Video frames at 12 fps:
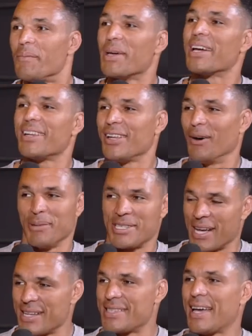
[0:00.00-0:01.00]
Be no,
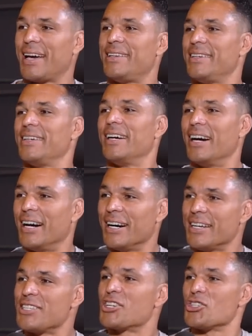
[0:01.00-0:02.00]
besides that, uh,
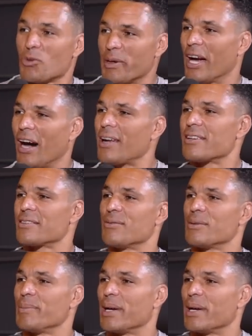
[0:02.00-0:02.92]
it's because you'll be honest with